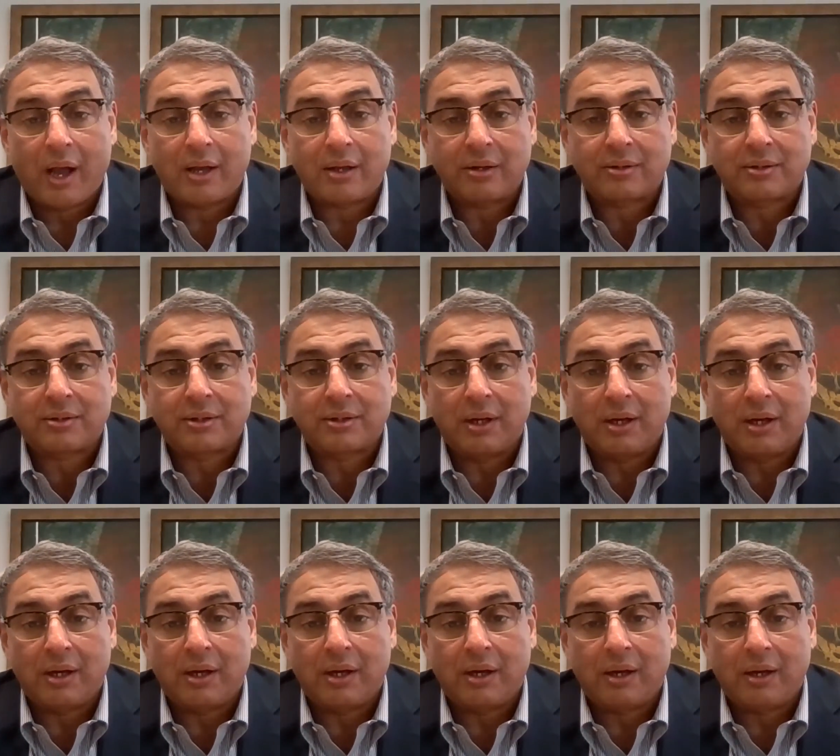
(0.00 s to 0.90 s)
as
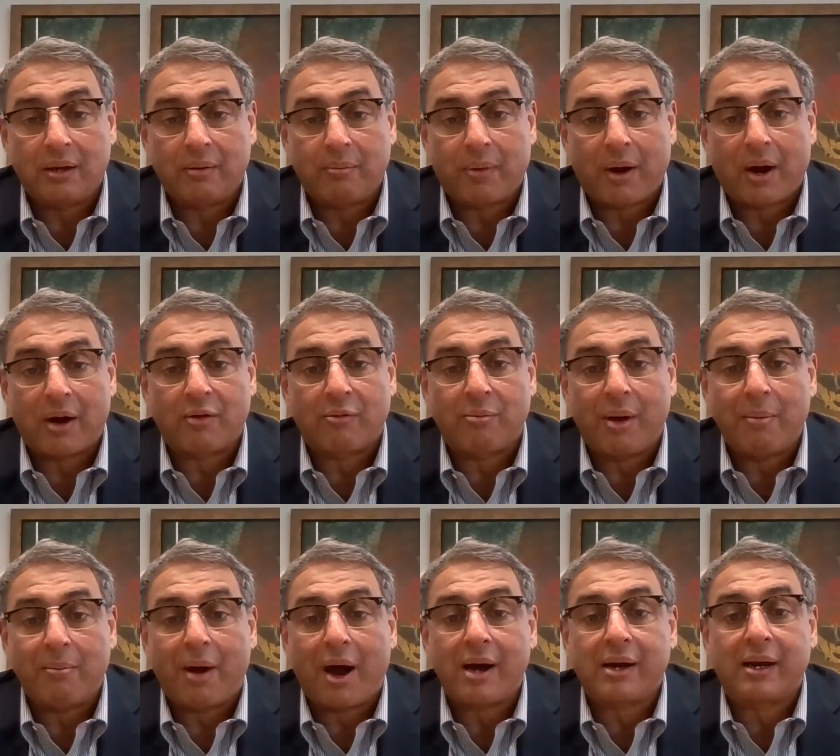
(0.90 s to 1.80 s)
uh, part of
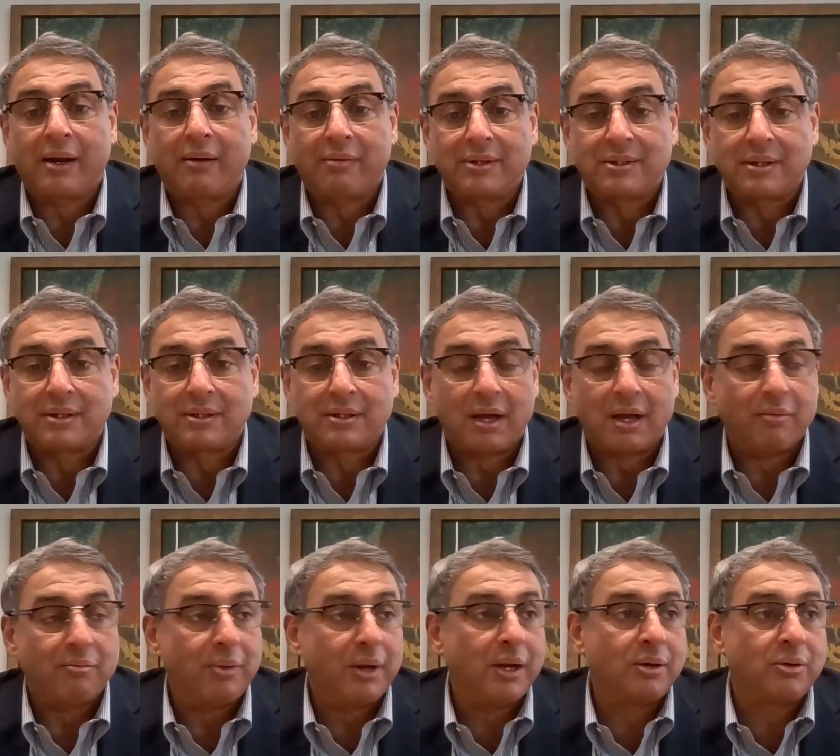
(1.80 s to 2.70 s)
my market visits,
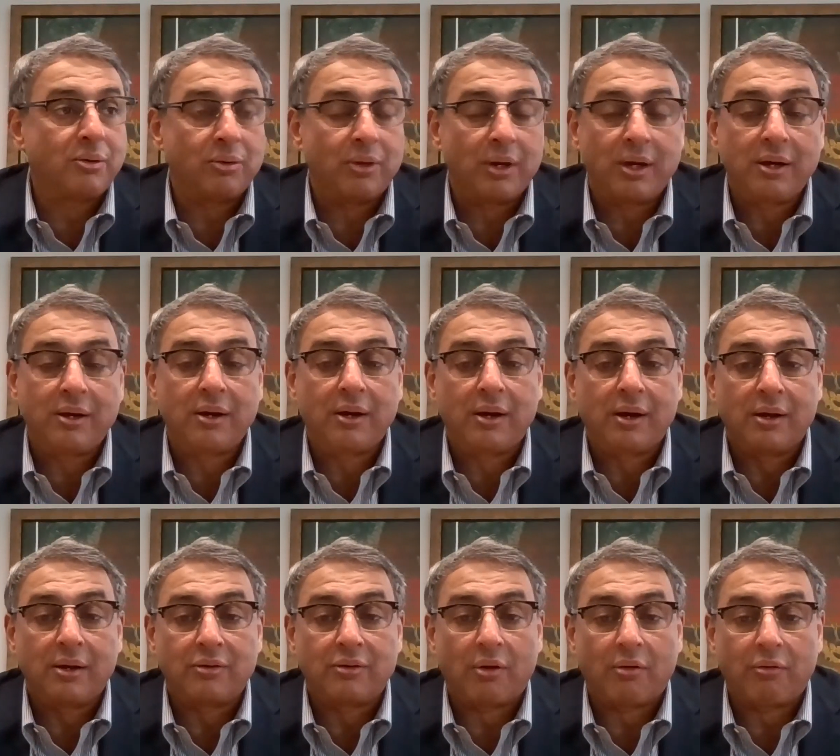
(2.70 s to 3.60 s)
I've been to the
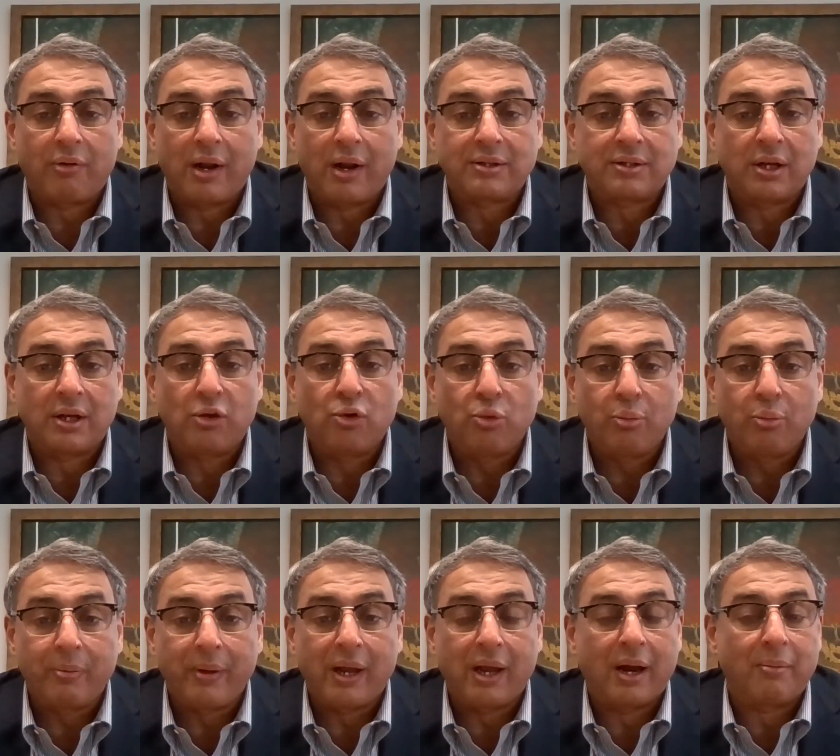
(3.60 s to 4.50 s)
interiors of, let's say,
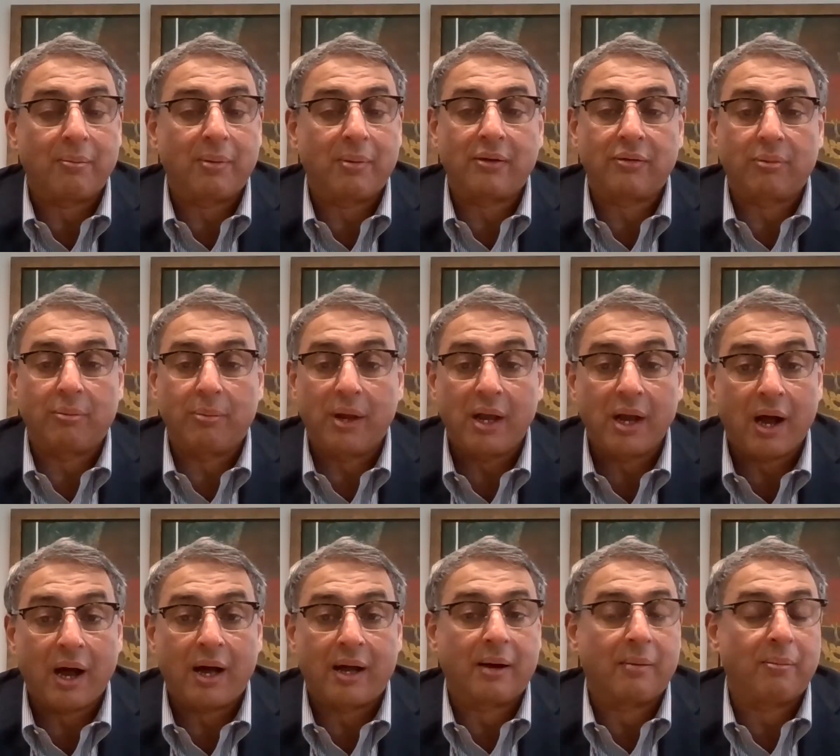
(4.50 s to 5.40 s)
U P and place
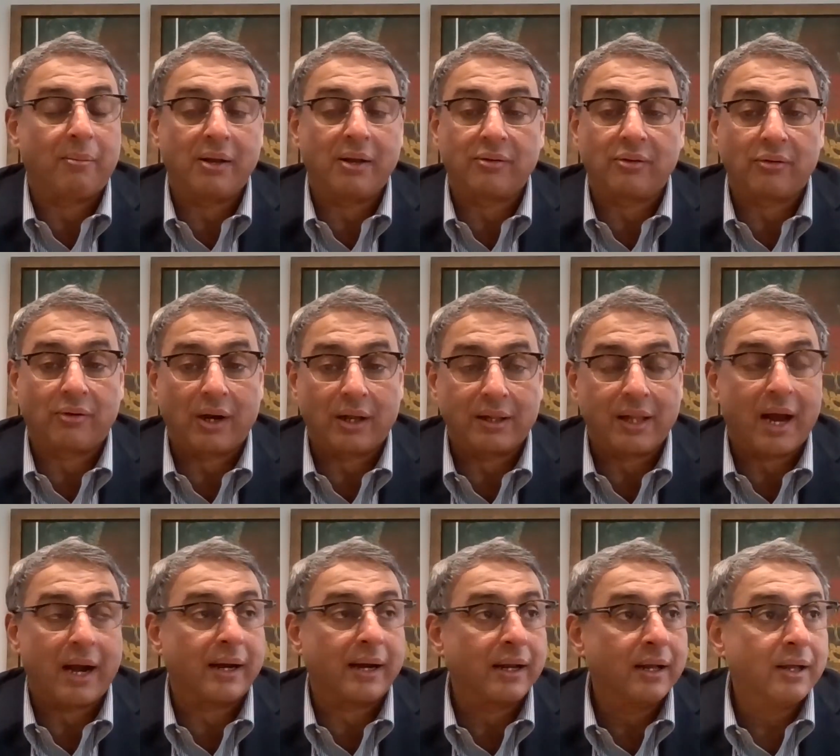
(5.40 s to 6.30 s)
Bihar and places like
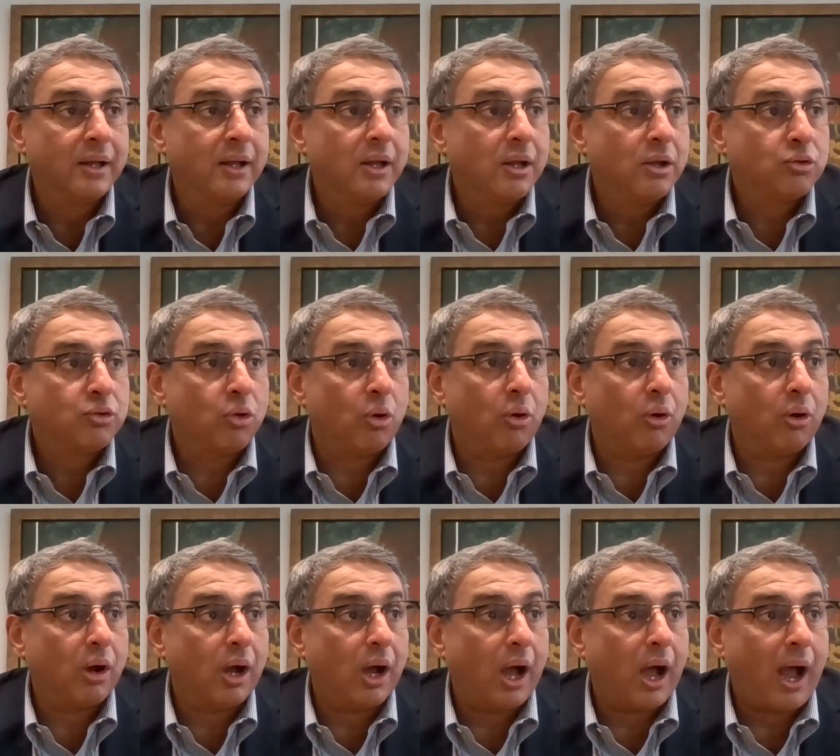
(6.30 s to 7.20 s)
that.
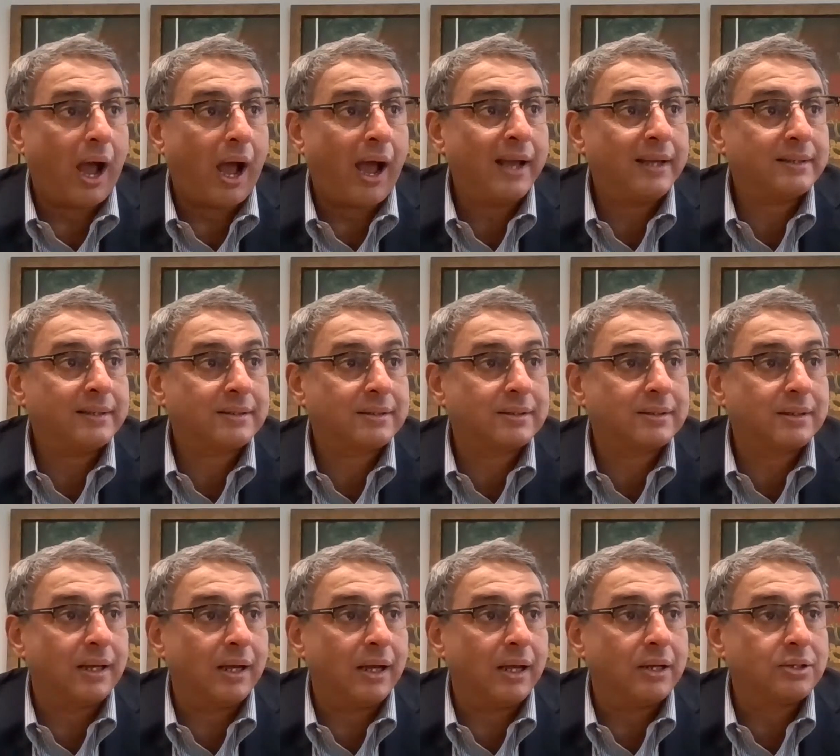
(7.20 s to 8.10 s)
So as
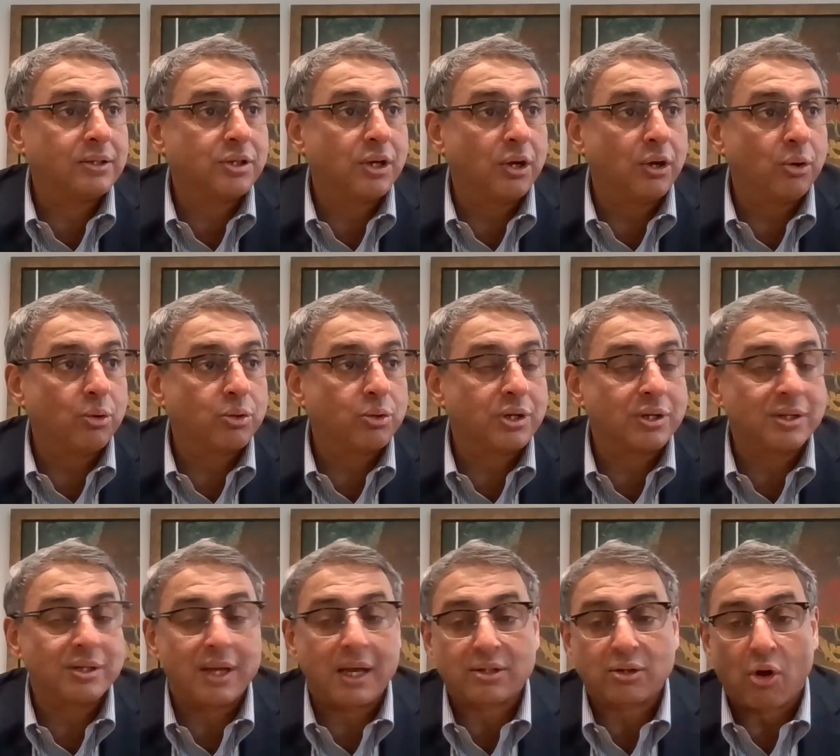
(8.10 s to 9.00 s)
uh,
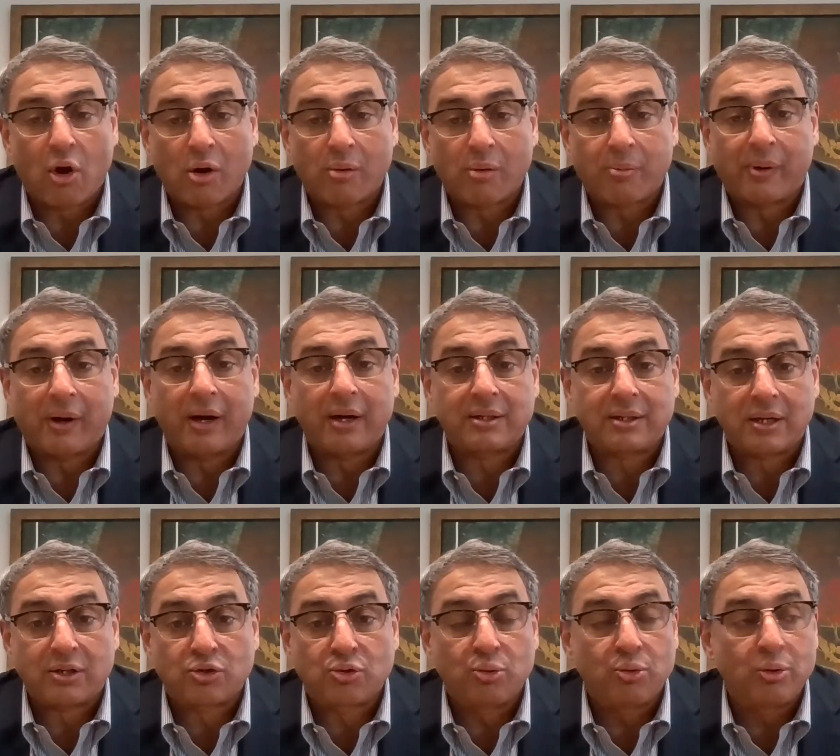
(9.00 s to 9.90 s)
institutions, as corporates,
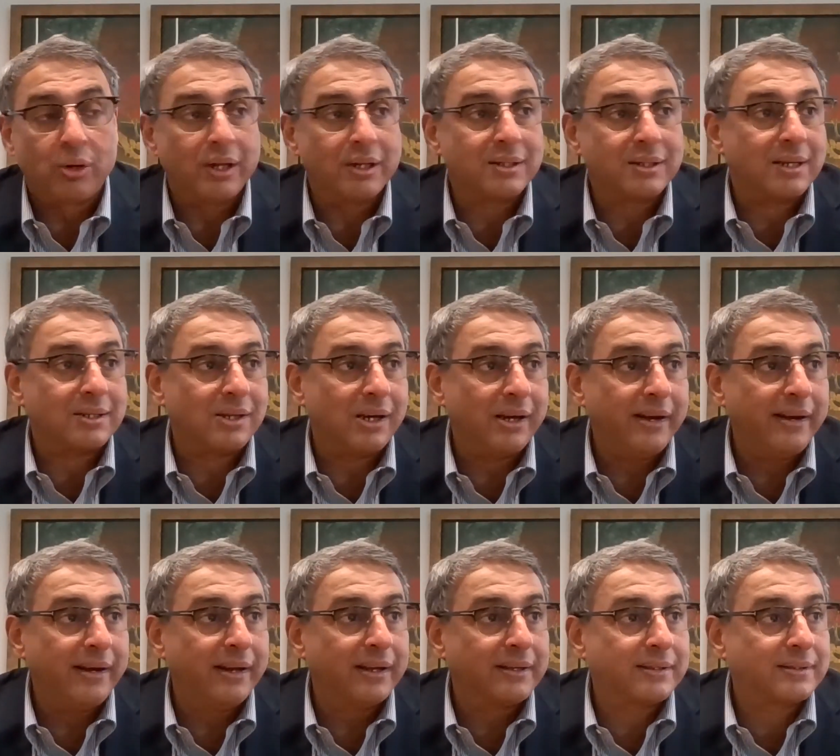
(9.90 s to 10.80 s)
as students, as
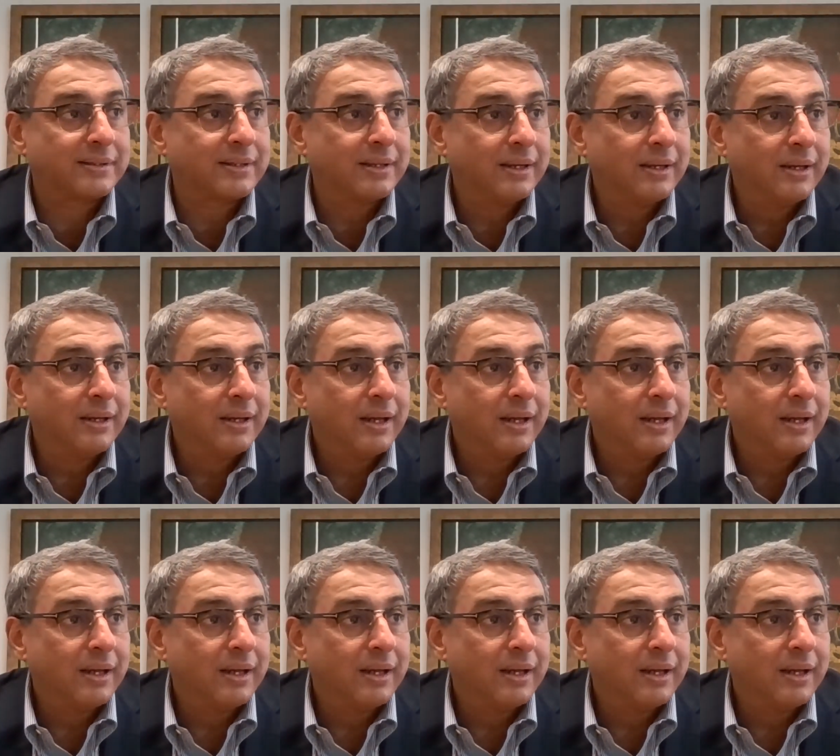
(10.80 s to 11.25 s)
leaders,